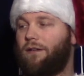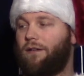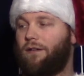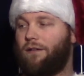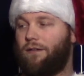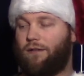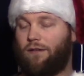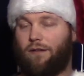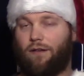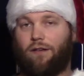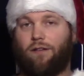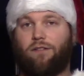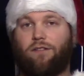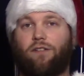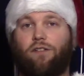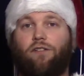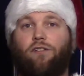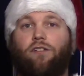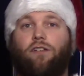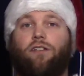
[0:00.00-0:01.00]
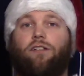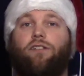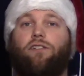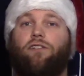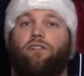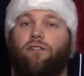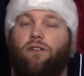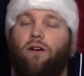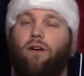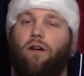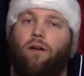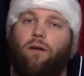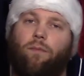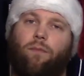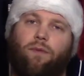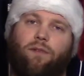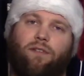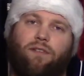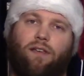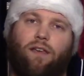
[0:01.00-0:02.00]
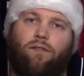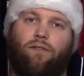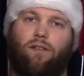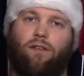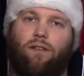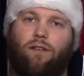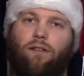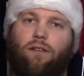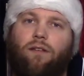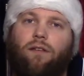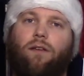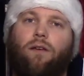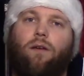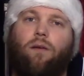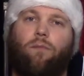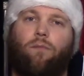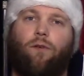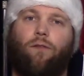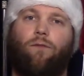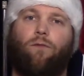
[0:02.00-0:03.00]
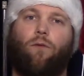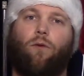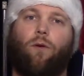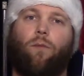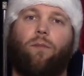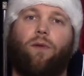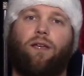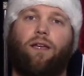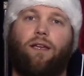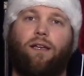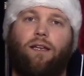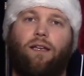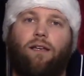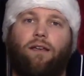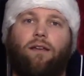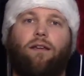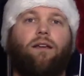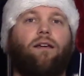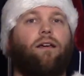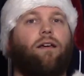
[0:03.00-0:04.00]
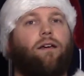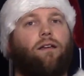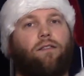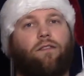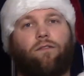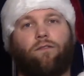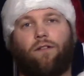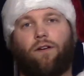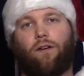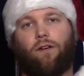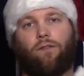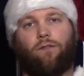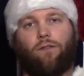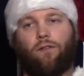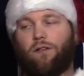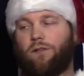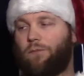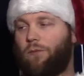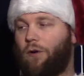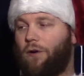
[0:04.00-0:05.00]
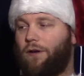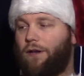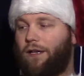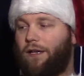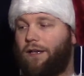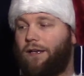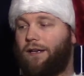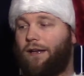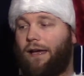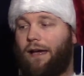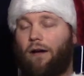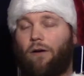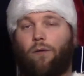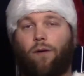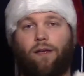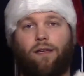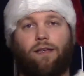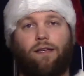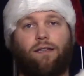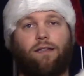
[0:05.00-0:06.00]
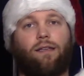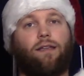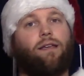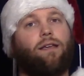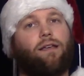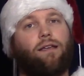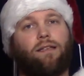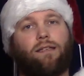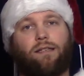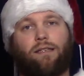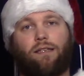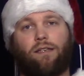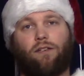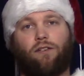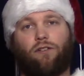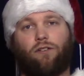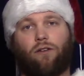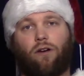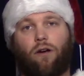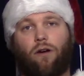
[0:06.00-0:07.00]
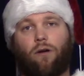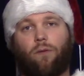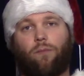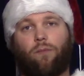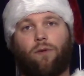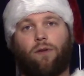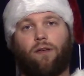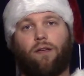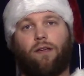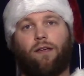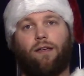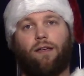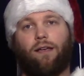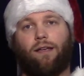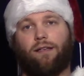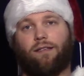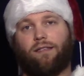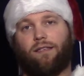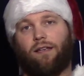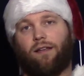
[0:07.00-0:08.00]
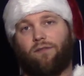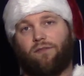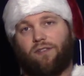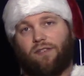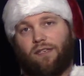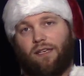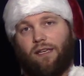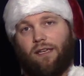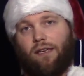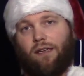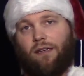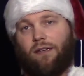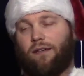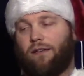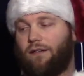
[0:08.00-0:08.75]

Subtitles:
to G sharp 7 before beginning the very first part again, now in C sharp instead of C.